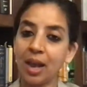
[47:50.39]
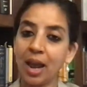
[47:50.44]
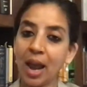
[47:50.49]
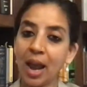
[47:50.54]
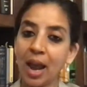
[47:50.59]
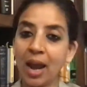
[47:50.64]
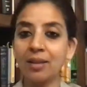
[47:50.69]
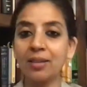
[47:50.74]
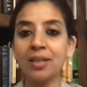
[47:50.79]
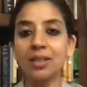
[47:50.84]

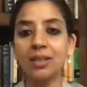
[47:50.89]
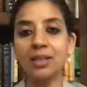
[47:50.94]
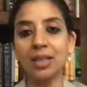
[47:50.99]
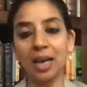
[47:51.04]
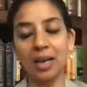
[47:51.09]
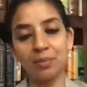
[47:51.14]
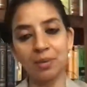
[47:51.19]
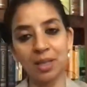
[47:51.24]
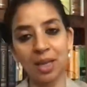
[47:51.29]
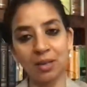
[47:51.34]
and the
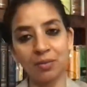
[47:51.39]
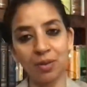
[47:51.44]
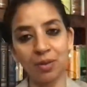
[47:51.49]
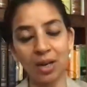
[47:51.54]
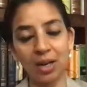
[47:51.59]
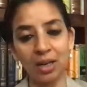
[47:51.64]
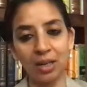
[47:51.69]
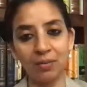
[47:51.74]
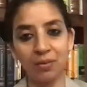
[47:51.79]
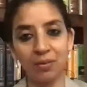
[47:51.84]
times that
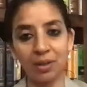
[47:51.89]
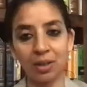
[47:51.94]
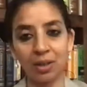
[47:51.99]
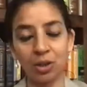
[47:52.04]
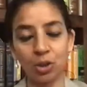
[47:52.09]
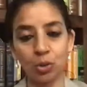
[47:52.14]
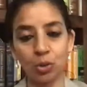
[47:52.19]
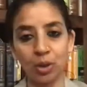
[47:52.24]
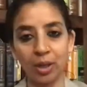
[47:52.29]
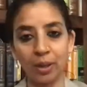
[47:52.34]
we are living in
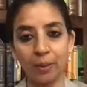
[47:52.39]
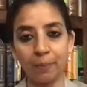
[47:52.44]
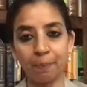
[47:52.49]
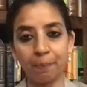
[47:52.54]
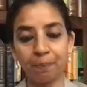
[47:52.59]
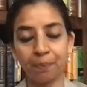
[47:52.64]
today.